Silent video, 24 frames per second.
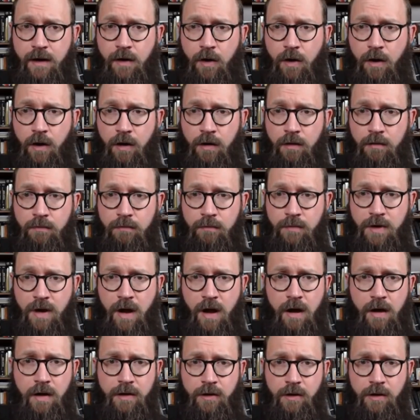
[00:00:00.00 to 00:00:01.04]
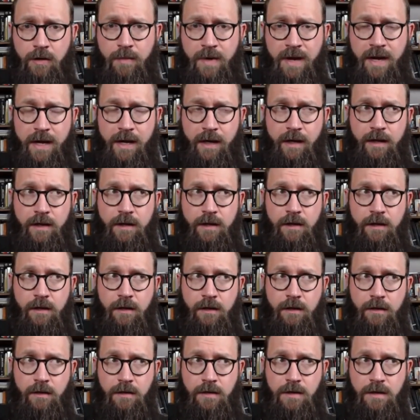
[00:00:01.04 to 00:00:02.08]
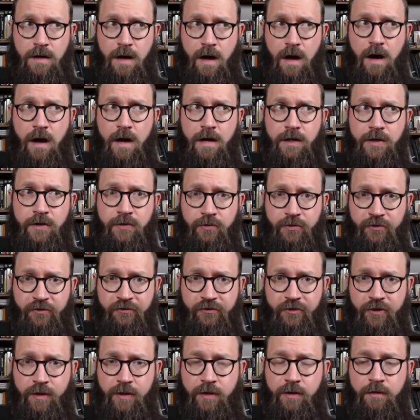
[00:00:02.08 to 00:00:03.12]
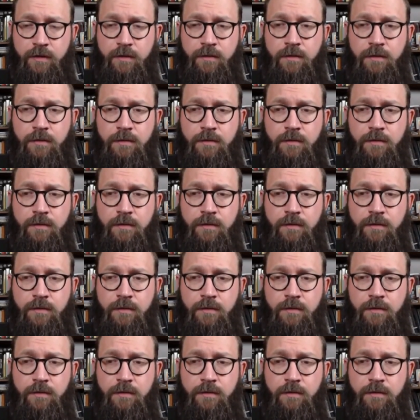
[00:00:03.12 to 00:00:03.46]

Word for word: are non Hermetic, non Christian